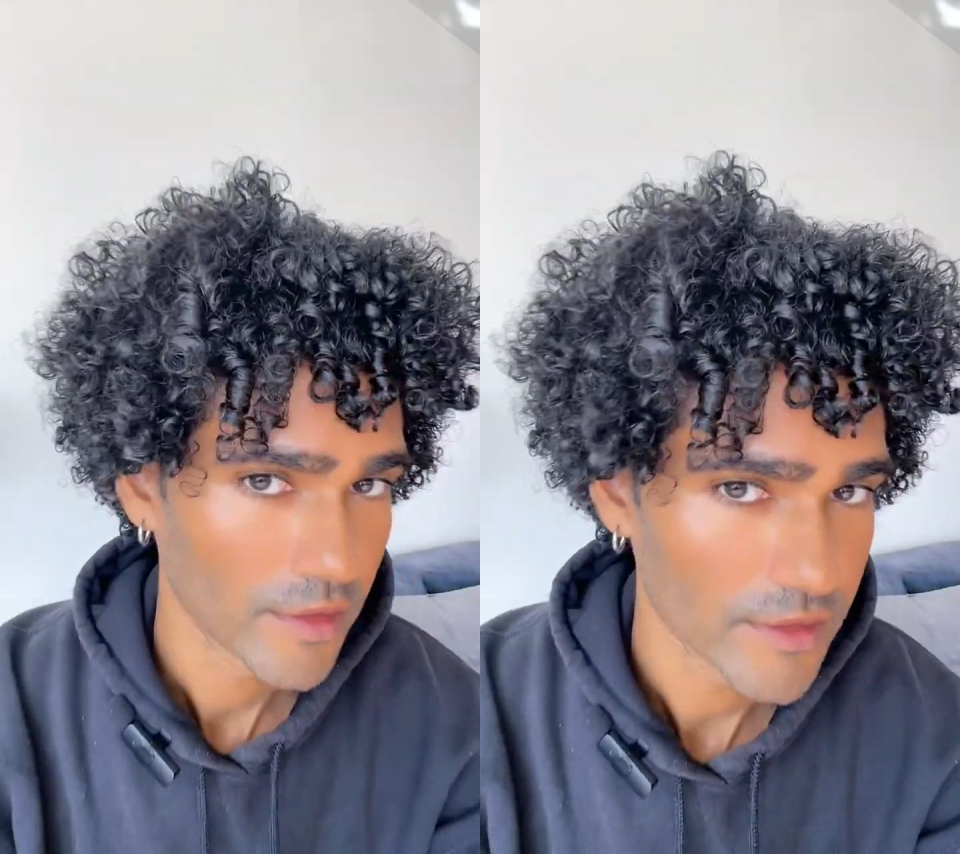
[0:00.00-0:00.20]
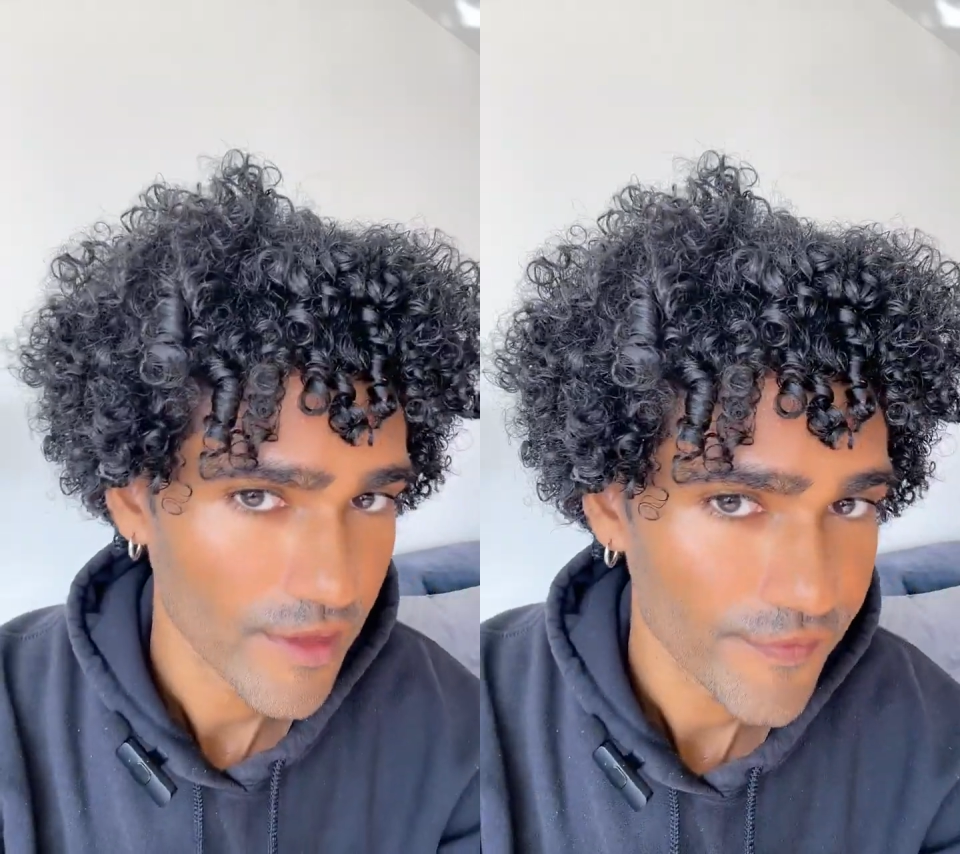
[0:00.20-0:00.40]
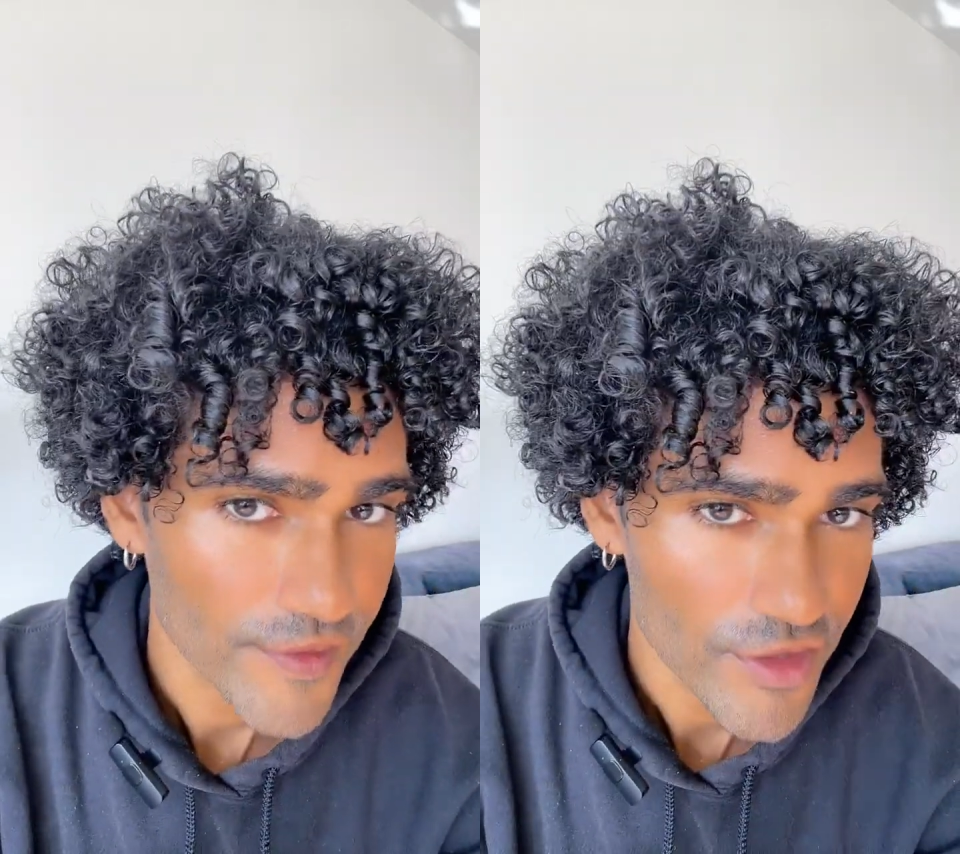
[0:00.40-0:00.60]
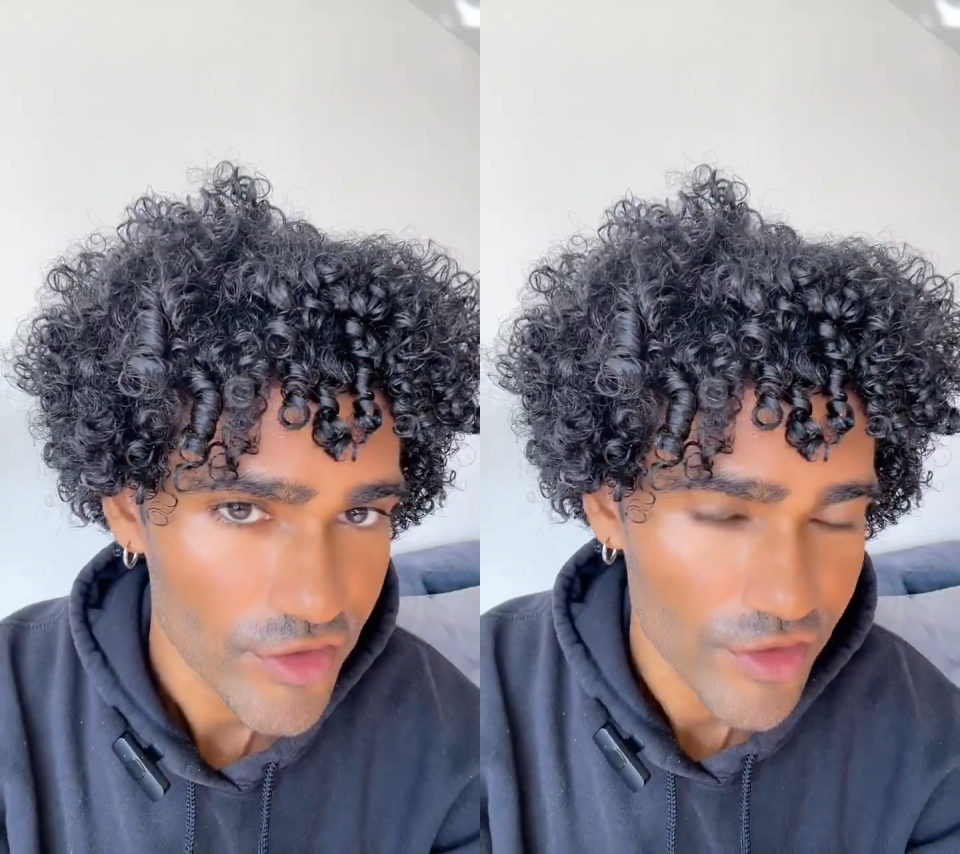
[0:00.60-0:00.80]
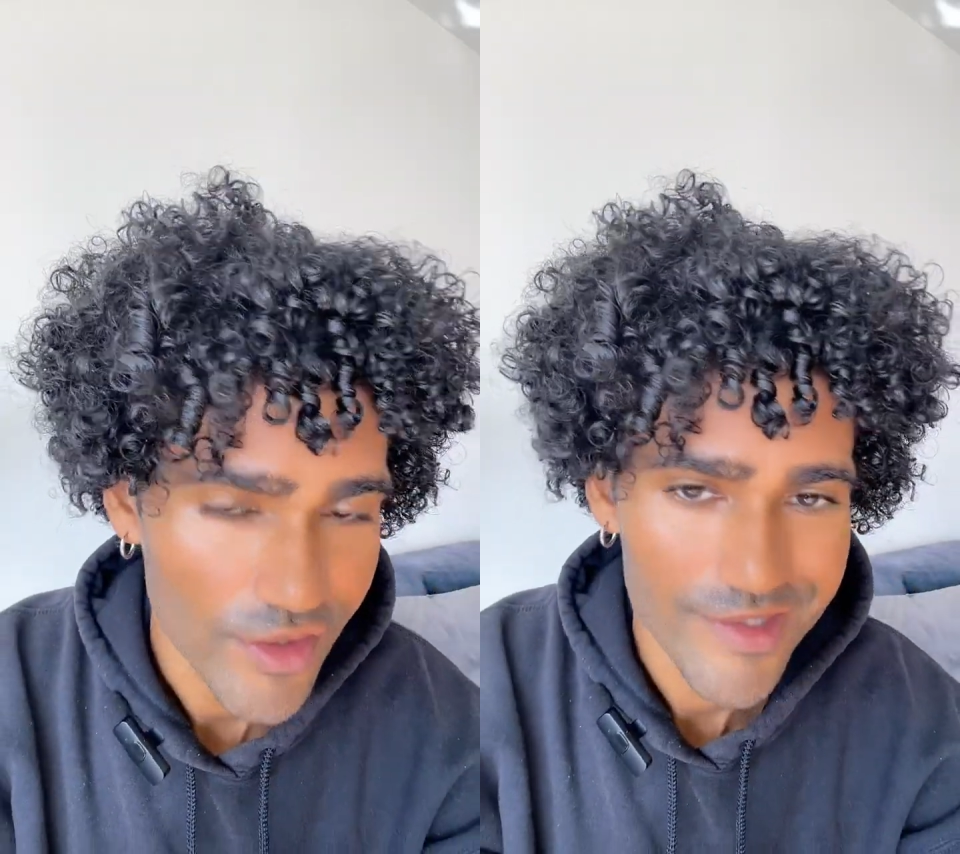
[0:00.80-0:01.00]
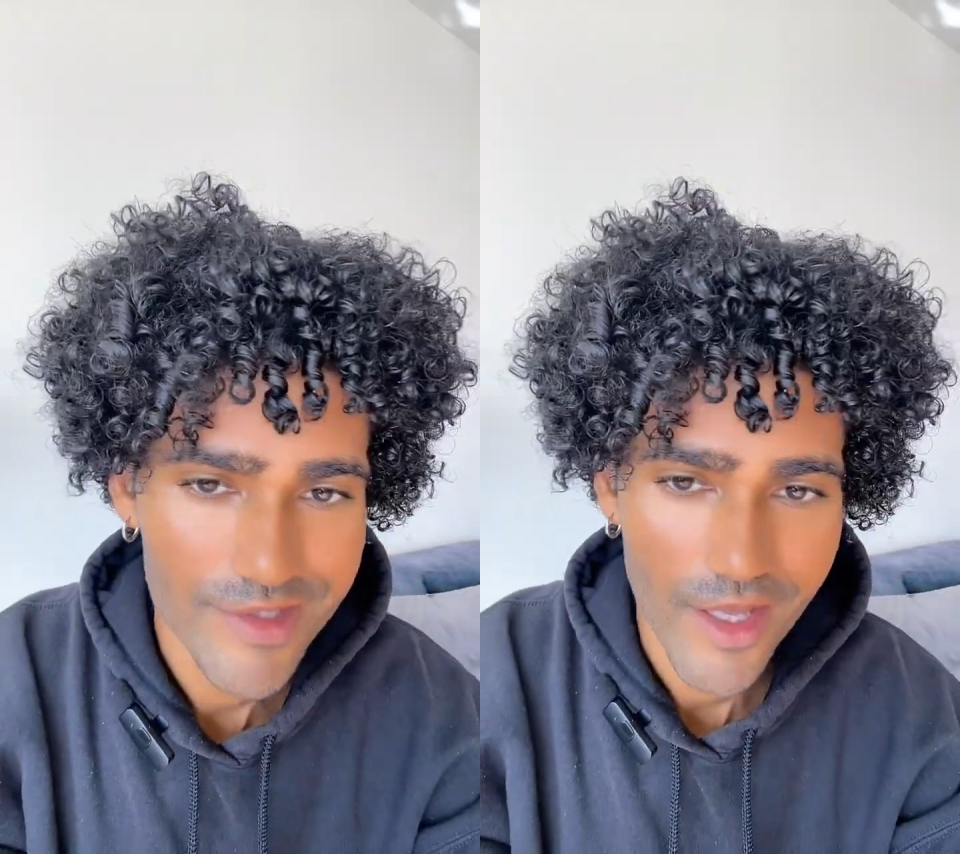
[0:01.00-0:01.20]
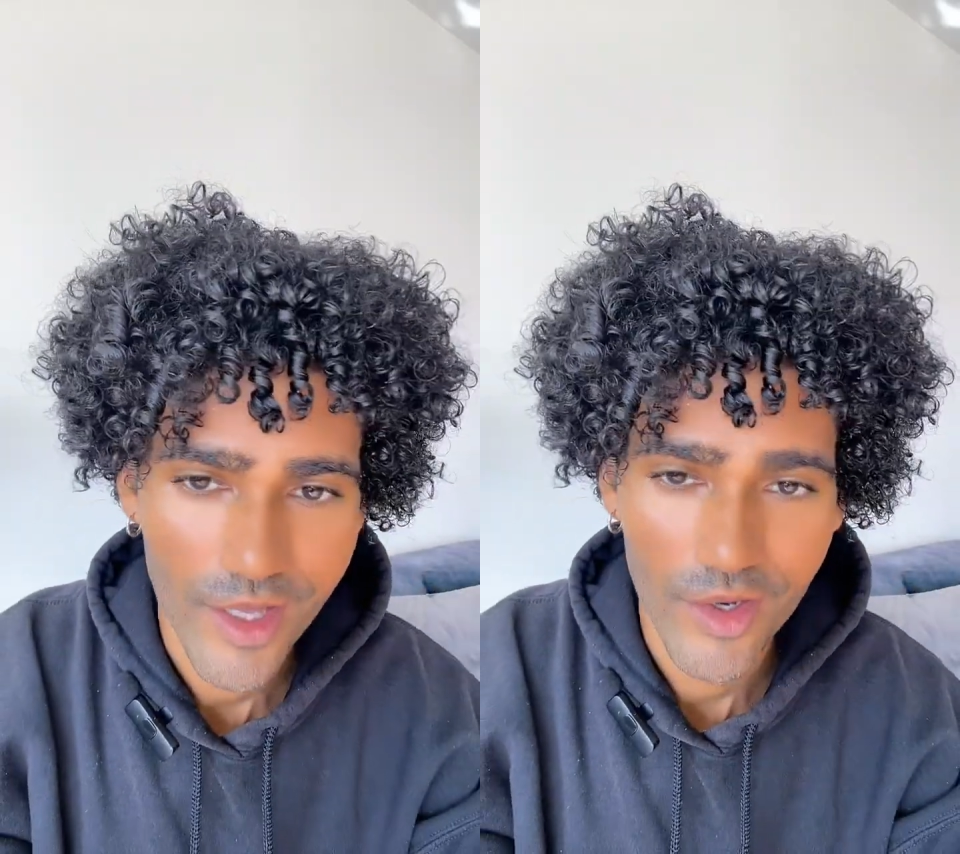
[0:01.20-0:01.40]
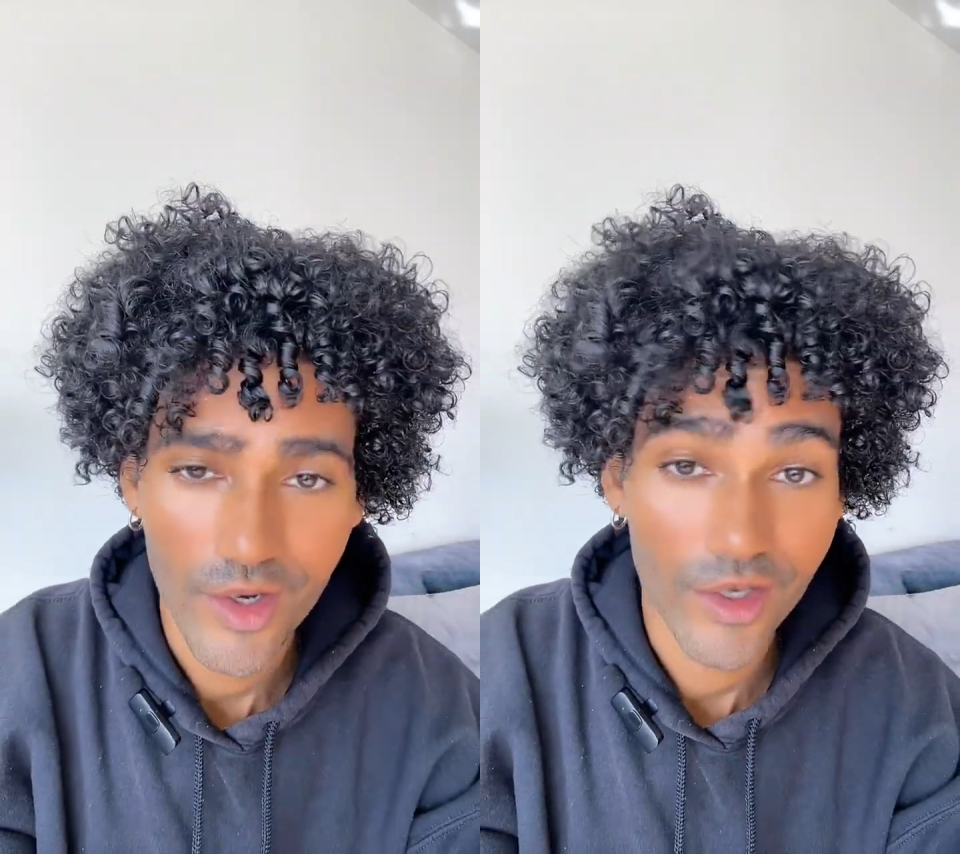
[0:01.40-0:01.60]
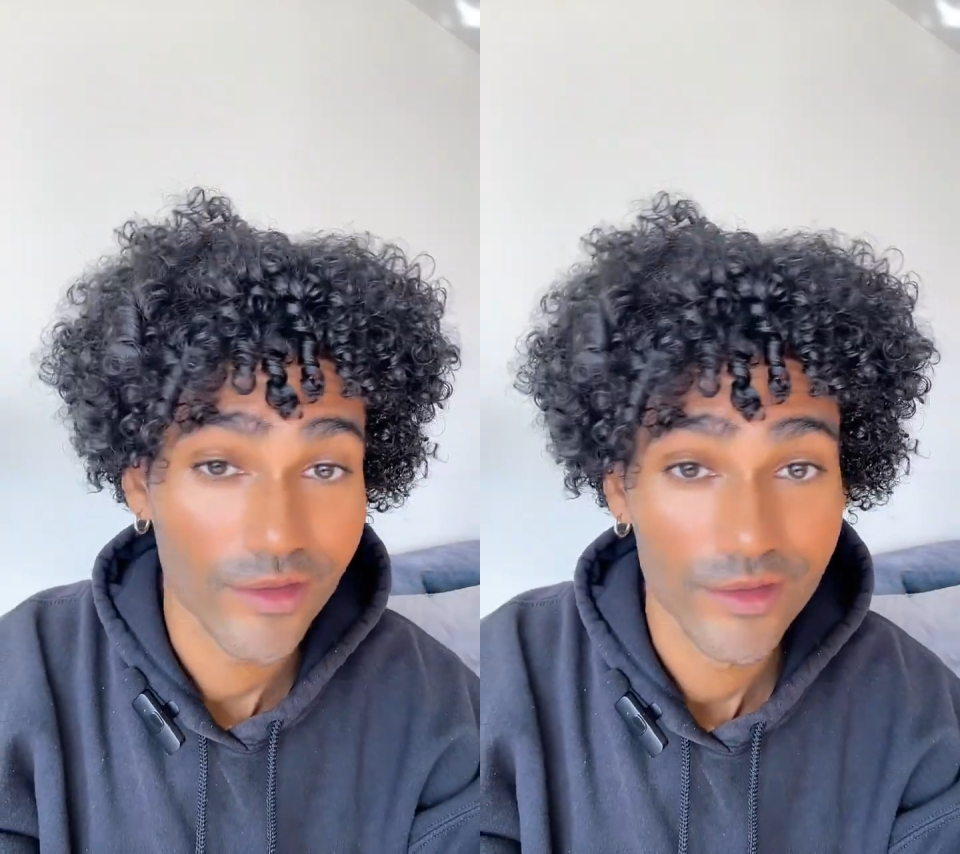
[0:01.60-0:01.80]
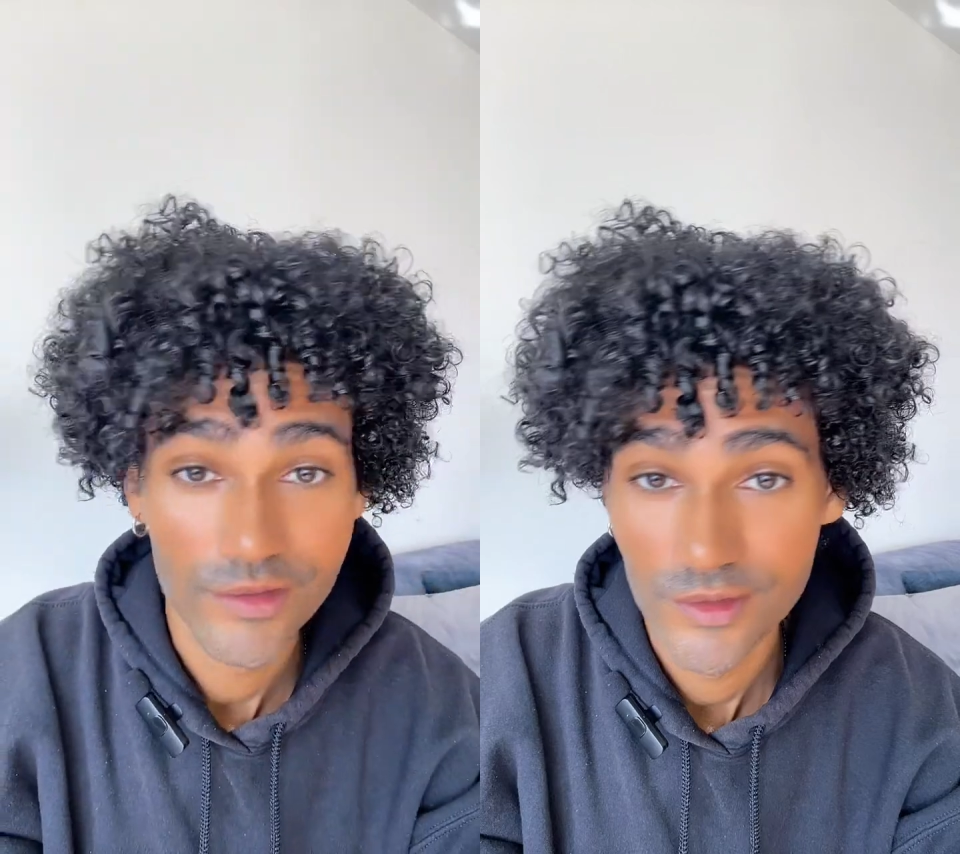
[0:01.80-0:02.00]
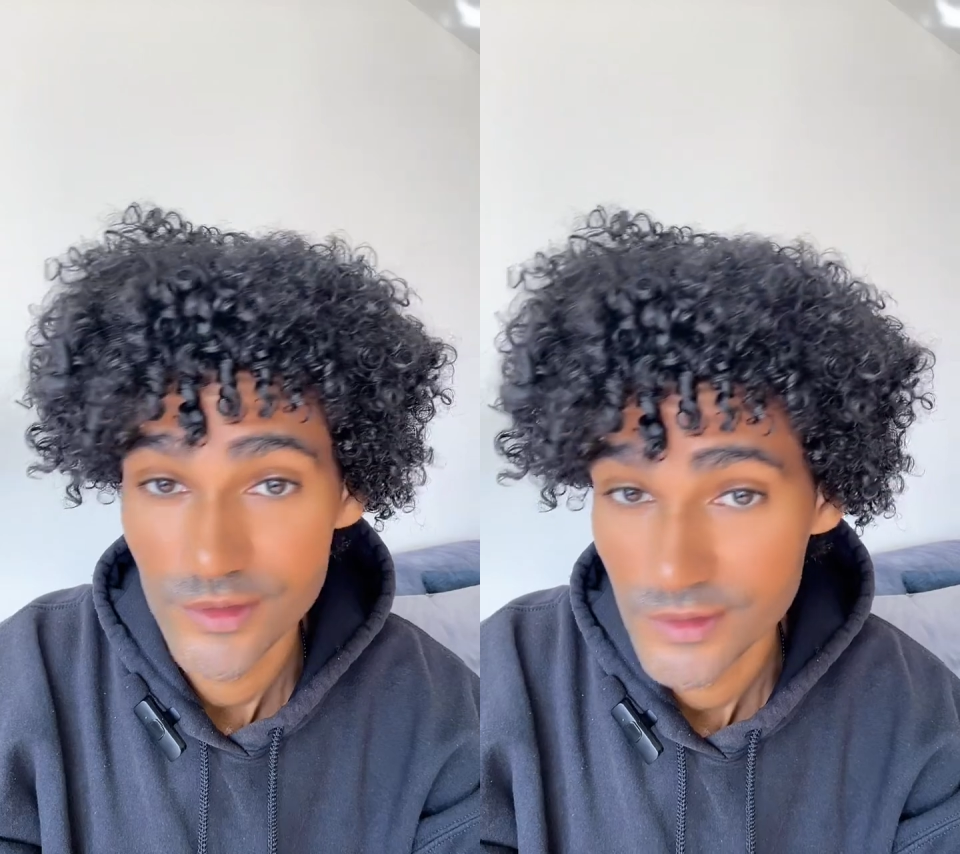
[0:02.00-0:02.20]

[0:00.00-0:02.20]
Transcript: The definition is there.